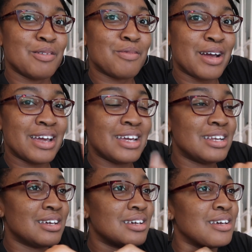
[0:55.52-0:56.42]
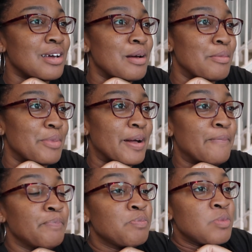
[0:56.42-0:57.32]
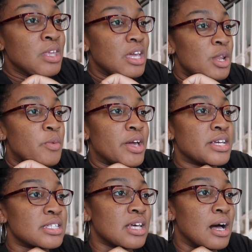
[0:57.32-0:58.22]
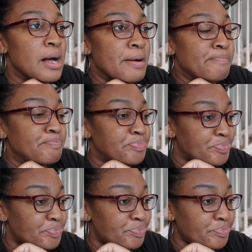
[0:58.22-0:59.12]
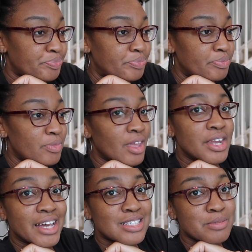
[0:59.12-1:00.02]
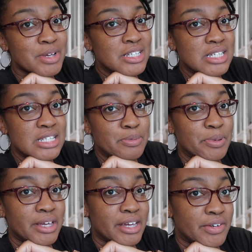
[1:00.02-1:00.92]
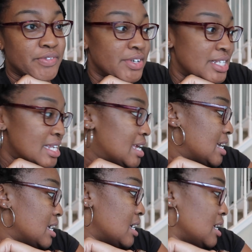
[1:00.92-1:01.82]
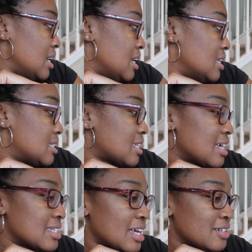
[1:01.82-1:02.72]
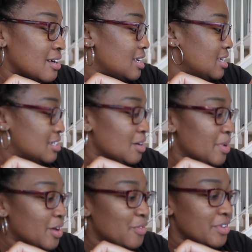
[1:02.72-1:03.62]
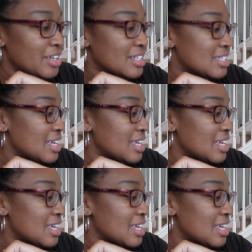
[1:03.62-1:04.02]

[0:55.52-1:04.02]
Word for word: rain. But anyways, um, not too much is planned for today. Sky Sky trying to inch her way over here to